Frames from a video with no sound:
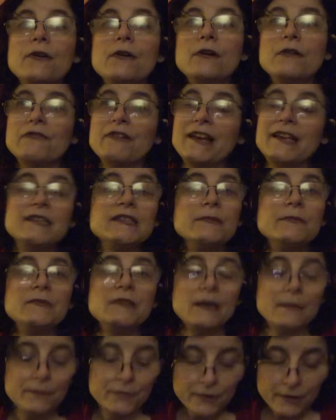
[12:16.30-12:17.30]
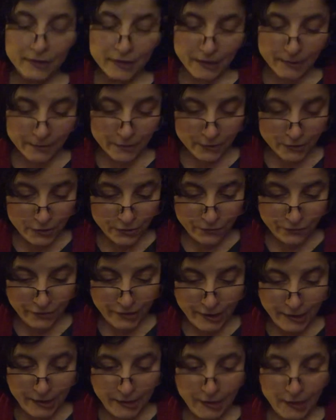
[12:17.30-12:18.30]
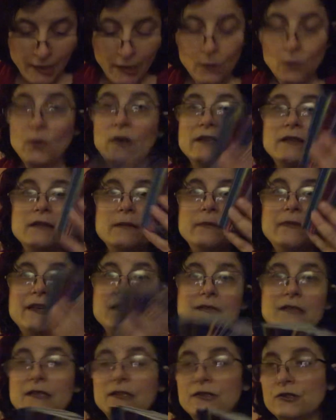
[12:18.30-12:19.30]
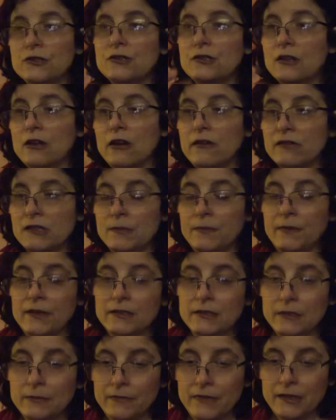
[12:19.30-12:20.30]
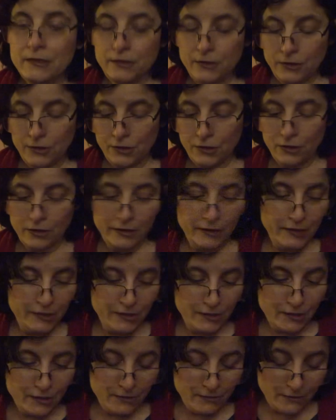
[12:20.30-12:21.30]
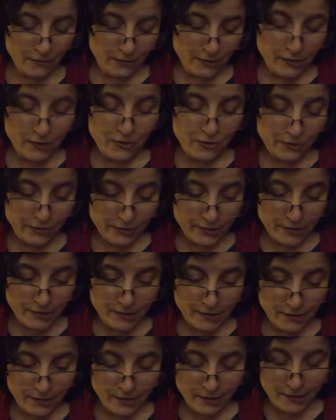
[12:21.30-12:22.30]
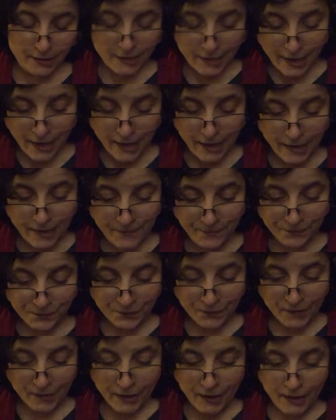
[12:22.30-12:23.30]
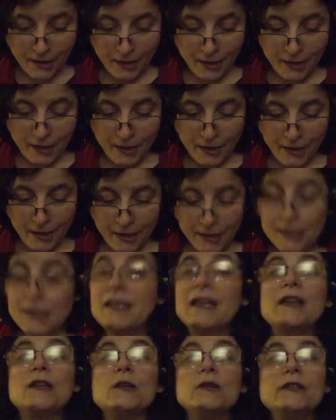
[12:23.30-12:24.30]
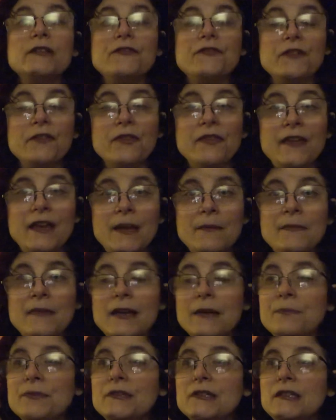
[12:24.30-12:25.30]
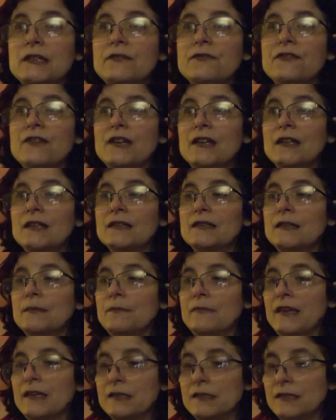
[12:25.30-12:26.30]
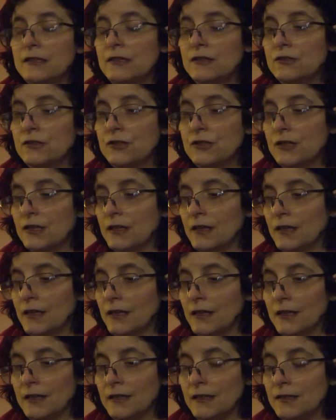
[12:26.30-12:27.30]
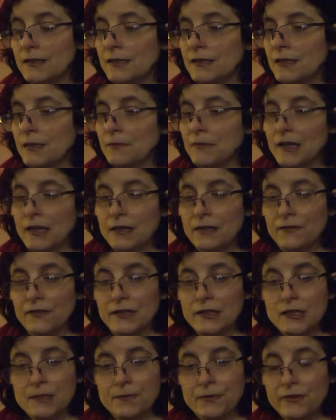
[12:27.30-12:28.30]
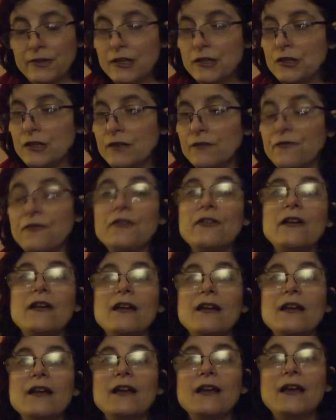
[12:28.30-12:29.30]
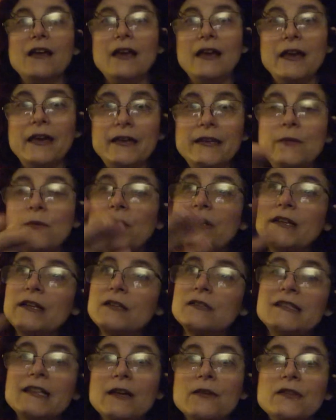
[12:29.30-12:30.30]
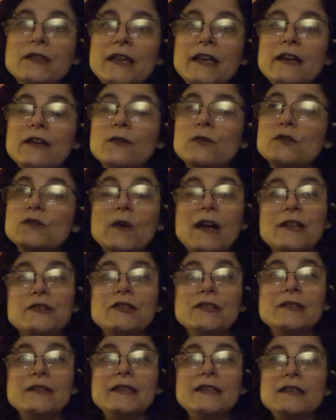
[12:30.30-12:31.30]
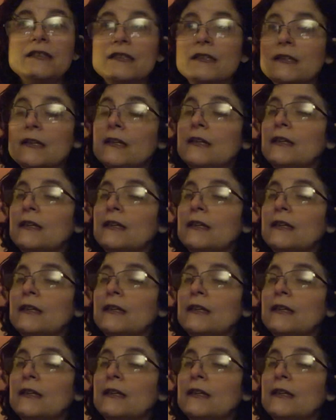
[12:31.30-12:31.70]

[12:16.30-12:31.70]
random number, and I'm going to read what the corresponding message on the cards say, it's not only for them. I believe the message is some kind of inspiration for anyone else out there who's watching this,